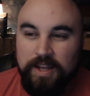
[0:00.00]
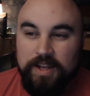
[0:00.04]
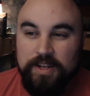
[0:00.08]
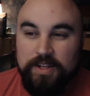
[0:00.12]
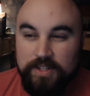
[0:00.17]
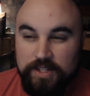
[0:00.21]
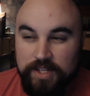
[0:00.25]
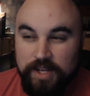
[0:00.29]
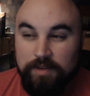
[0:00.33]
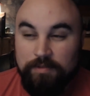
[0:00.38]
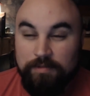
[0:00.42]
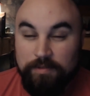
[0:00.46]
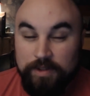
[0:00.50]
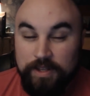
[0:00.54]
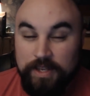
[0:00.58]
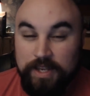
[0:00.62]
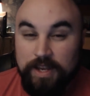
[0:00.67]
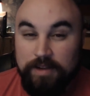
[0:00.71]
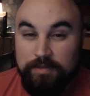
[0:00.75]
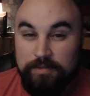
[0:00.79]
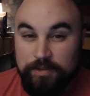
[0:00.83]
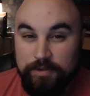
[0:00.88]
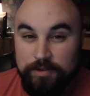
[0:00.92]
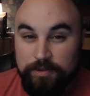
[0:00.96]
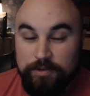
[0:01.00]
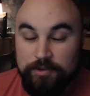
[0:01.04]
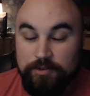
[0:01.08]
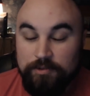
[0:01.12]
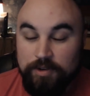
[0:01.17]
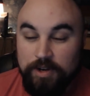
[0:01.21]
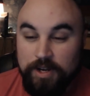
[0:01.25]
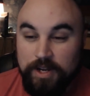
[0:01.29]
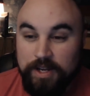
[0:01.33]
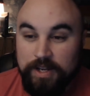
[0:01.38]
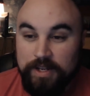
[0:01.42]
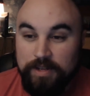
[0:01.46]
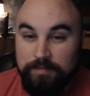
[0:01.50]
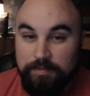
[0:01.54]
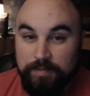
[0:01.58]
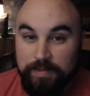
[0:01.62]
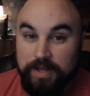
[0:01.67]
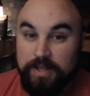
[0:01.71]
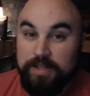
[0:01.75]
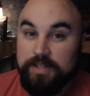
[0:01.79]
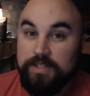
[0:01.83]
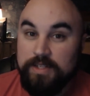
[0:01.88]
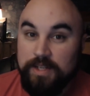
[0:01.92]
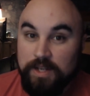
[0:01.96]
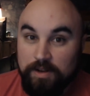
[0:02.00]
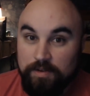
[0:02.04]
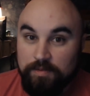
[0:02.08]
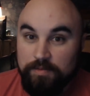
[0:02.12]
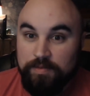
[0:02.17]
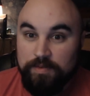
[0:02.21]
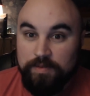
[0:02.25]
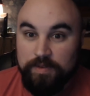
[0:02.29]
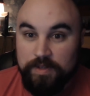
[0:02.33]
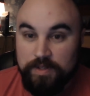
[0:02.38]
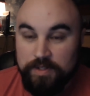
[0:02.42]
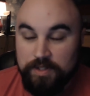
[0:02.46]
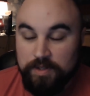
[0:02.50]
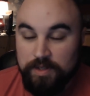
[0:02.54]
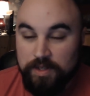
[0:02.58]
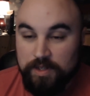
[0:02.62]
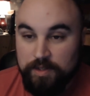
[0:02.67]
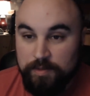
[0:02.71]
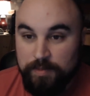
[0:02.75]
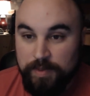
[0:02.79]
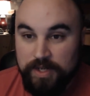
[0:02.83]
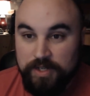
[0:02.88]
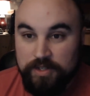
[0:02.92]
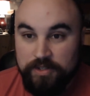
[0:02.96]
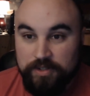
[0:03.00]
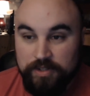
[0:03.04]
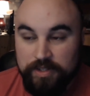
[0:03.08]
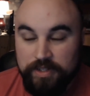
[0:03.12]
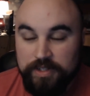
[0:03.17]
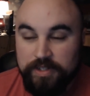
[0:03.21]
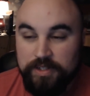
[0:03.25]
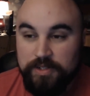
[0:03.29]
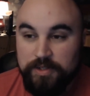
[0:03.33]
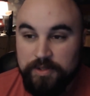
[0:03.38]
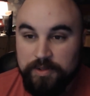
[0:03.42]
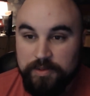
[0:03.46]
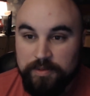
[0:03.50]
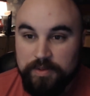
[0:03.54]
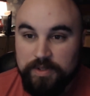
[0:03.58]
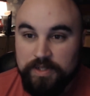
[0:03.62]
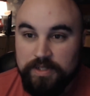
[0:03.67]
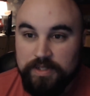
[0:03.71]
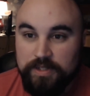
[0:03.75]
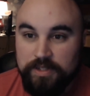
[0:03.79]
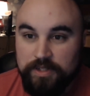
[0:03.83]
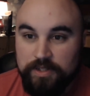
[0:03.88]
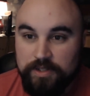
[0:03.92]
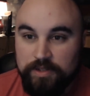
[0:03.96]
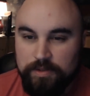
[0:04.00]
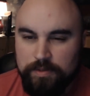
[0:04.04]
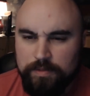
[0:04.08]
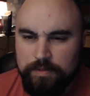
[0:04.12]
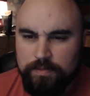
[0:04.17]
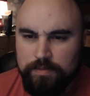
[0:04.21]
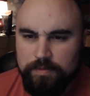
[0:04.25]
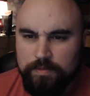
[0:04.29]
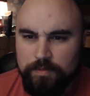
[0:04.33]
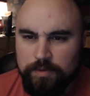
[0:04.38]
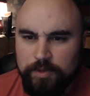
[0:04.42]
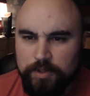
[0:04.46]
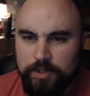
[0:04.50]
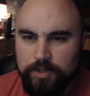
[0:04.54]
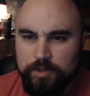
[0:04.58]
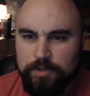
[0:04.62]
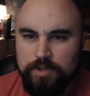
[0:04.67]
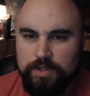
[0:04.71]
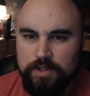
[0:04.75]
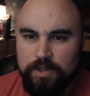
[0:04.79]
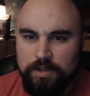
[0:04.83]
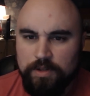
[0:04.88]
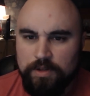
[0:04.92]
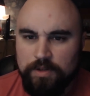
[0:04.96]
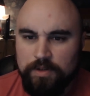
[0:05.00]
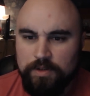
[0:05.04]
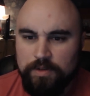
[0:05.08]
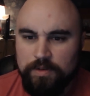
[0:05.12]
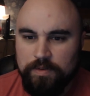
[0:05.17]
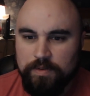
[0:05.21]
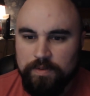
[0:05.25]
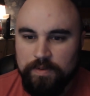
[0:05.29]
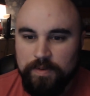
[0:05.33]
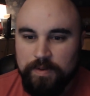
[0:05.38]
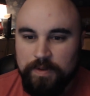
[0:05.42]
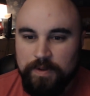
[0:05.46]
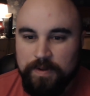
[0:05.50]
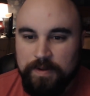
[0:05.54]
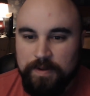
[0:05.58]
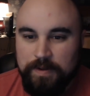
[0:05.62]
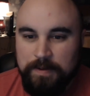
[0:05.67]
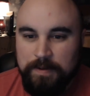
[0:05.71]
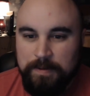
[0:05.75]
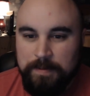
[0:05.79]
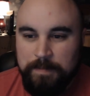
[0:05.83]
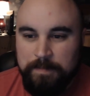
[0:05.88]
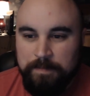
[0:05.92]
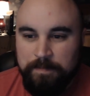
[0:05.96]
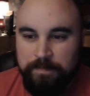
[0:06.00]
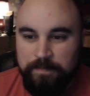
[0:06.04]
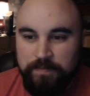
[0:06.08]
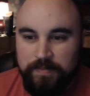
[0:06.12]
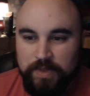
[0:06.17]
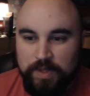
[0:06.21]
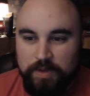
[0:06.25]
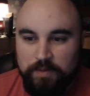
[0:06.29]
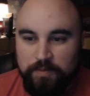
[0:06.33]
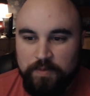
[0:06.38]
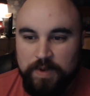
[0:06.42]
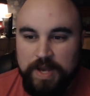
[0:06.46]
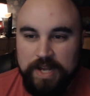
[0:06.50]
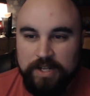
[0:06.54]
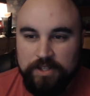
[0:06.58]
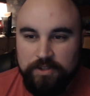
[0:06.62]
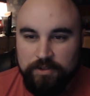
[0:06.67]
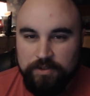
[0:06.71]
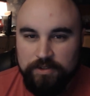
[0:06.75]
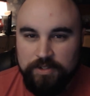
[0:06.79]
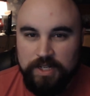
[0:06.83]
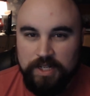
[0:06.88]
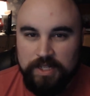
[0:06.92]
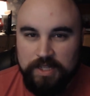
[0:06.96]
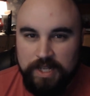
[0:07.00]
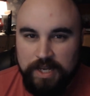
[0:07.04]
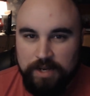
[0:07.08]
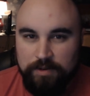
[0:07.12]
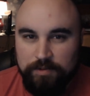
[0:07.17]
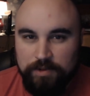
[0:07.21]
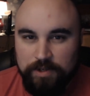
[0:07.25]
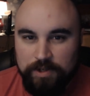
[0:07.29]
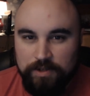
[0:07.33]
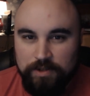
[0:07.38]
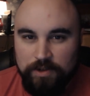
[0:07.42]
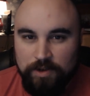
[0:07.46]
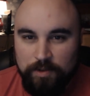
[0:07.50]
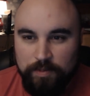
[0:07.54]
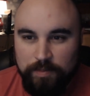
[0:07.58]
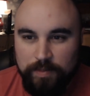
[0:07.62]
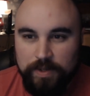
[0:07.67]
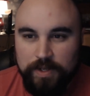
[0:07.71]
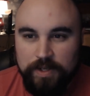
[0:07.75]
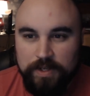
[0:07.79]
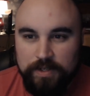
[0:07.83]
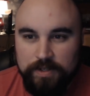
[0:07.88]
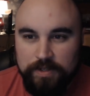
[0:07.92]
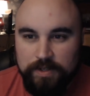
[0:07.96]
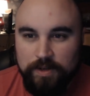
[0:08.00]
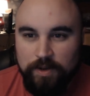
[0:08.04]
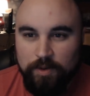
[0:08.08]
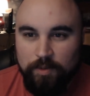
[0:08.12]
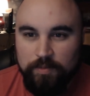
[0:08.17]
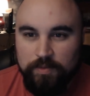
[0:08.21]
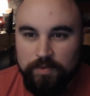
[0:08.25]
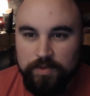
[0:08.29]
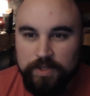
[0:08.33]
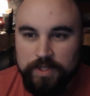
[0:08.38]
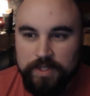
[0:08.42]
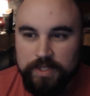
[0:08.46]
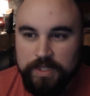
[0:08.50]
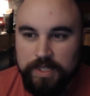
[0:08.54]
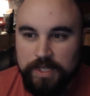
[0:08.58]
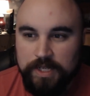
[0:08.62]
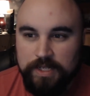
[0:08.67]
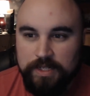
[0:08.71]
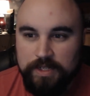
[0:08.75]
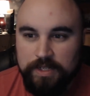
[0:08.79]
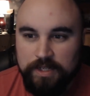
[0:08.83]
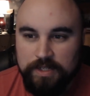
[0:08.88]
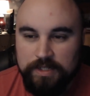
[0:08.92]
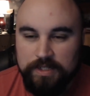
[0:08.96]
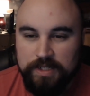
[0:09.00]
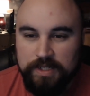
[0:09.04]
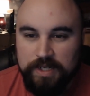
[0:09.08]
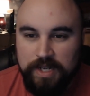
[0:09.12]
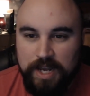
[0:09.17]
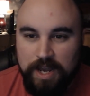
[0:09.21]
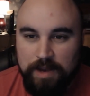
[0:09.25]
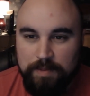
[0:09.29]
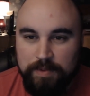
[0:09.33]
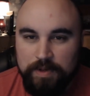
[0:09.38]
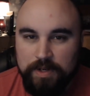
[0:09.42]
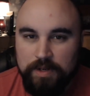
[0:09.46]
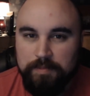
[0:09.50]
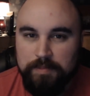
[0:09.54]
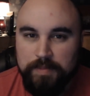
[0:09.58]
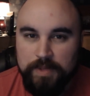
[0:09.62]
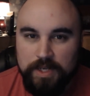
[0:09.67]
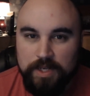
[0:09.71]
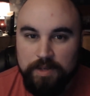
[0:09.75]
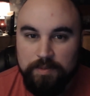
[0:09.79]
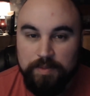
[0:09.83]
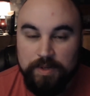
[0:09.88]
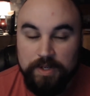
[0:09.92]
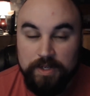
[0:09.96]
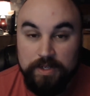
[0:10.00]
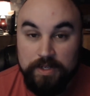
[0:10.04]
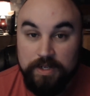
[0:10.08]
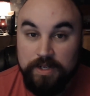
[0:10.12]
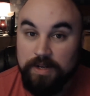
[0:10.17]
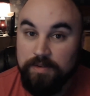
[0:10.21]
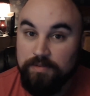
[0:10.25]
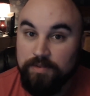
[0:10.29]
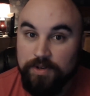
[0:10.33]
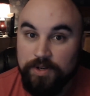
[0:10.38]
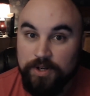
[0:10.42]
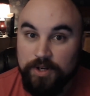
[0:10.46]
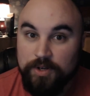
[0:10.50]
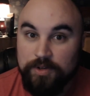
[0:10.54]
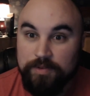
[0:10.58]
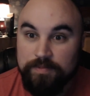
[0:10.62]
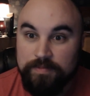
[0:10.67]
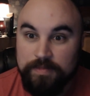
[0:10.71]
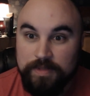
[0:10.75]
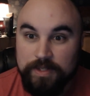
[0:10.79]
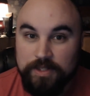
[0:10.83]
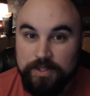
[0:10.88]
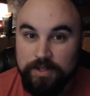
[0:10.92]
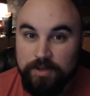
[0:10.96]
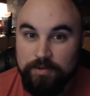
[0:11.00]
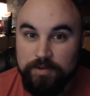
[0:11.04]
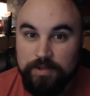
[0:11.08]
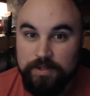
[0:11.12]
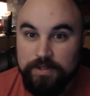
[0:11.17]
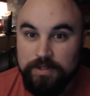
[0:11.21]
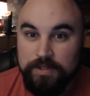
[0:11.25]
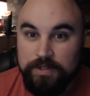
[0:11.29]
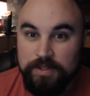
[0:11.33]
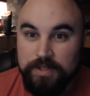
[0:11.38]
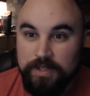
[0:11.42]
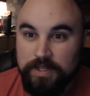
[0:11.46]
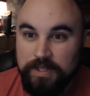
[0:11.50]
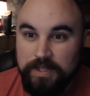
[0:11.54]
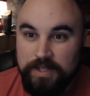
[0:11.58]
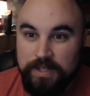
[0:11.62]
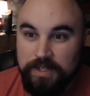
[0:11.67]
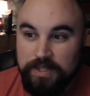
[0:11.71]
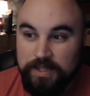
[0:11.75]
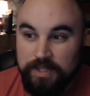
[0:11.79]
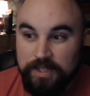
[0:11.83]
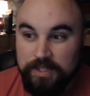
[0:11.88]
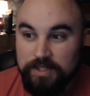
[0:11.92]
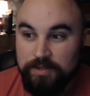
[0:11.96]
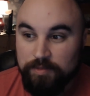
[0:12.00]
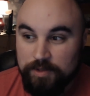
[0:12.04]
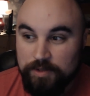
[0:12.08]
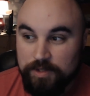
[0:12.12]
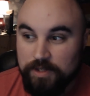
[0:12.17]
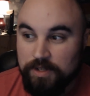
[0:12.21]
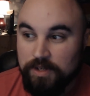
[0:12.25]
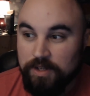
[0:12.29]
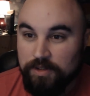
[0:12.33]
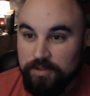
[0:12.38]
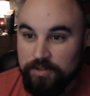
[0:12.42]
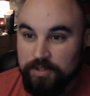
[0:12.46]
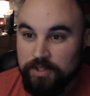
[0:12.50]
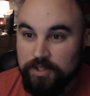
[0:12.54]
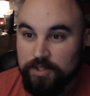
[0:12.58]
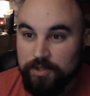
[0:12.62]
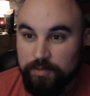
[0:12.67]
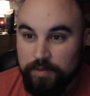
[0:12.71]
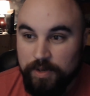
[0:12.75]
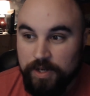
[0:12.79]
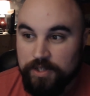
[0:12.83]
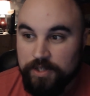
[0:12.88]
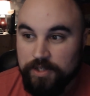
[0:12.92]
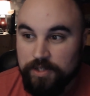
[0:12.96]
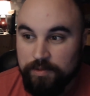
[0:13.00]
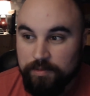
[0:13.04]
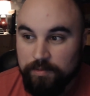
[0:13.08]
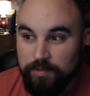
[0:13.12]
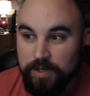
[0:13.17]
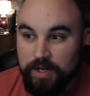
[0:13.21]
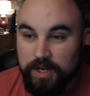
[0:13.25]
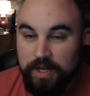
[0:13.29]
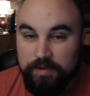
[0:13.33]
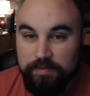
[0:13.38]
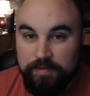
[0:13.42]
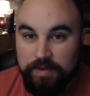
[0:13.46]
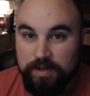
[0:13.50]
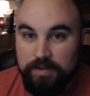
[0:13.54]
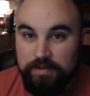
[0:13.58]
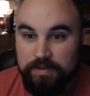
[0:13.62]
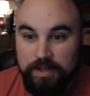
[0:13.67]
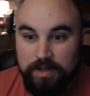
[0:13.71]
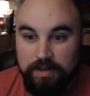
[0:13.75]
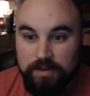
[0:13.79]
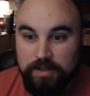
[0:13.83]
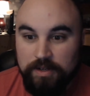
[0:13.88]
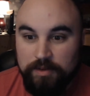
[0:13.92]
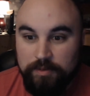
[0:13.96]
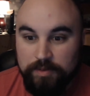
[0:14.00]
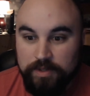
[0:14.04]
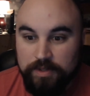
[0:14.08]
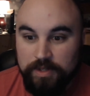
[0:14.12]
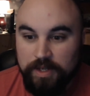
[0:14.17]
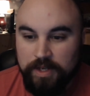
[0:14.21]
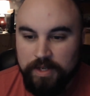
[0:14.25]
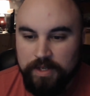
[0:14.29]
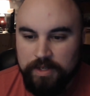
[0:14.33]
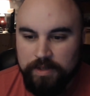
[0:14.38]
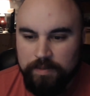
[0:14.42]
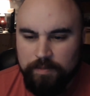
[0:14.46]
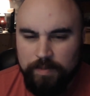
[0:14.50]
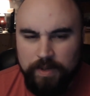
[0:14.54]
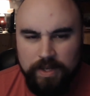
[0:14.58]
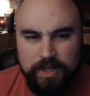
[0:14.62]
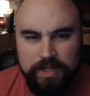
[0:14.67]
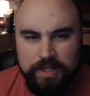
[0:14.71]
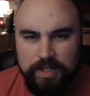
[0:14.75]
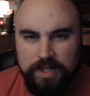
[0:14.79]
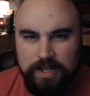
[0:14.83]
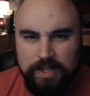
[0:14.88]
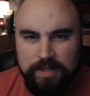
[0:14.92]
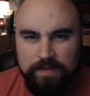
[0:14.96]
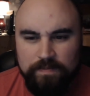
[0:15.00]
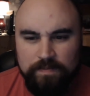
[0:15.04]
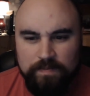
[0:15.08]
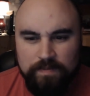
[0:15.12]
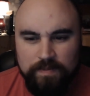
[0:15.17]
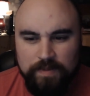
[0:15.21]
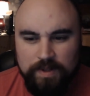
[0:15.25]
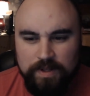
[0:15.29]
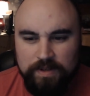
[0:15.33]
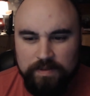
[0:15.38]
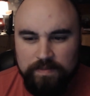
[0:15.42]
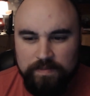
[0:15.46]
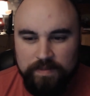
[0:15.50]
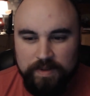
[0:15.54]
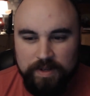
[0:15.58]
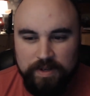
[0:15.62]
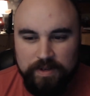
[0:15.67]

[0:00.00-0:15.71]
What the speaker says: definitely have to try myself, especially to reduce the factors on that one a little bit, and hopefully that doesn't happen to me, but you never know. It's always, this was another situation when I found out, it was like, man, I